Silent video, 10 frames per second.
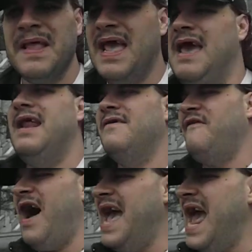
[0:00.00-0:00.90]
And if
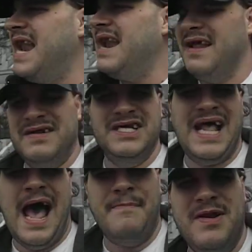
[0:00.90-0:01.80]
I hadn't uh, just
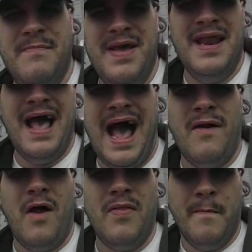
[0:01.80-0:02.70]
happened to been out
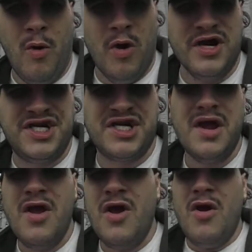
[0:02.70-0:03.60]
on the porch
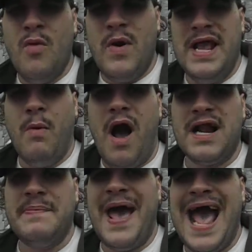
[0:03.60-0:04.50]
when he walked
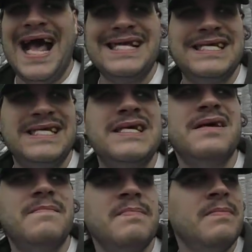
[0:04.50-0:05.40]
past,
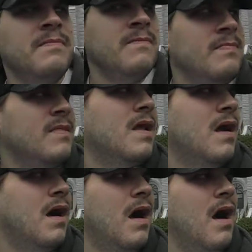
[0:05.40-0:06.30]

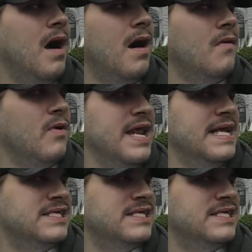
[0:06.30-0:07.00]
uh, when he's